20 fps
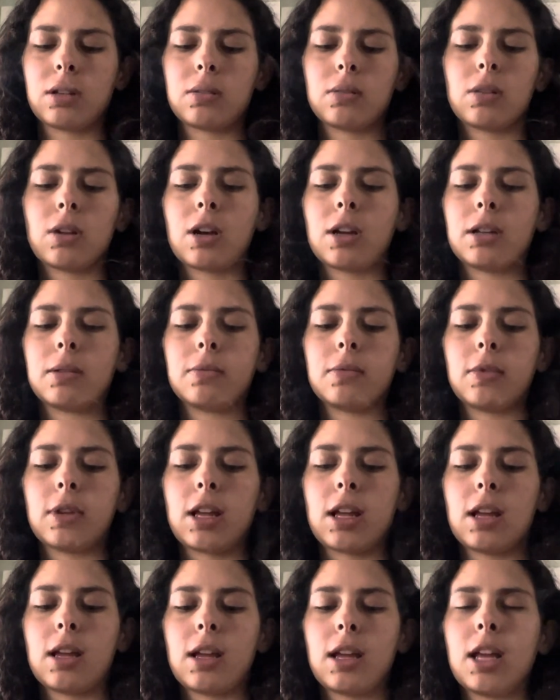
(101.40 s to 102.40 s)
not
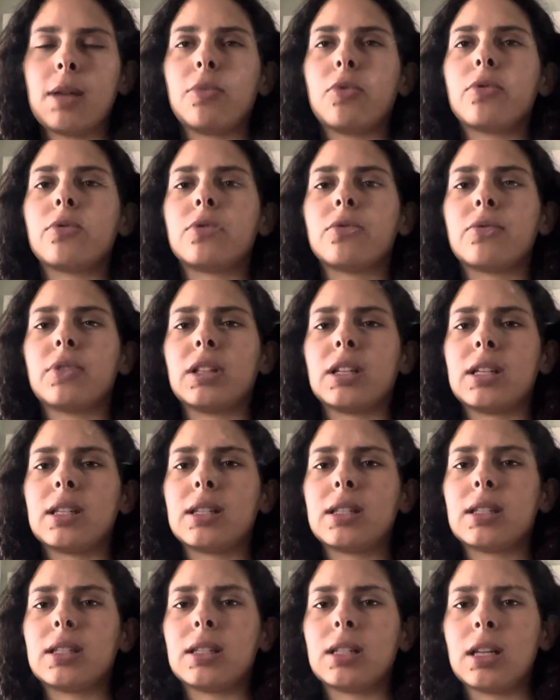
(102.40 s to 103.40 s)
able to really
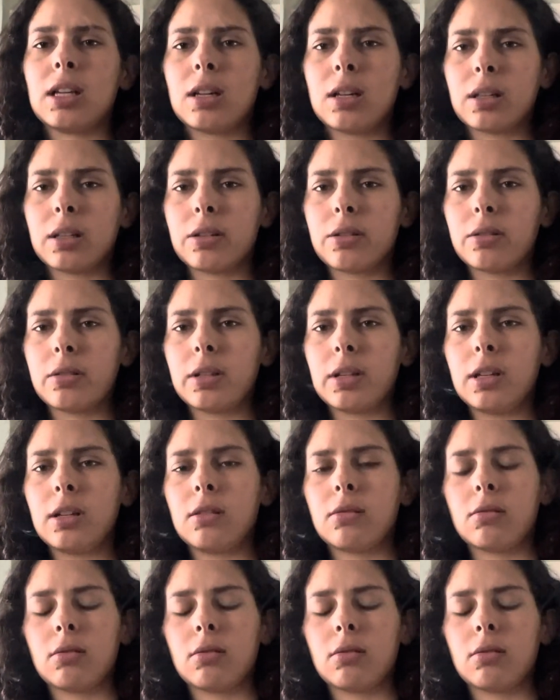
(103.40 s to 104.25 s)
see clearly.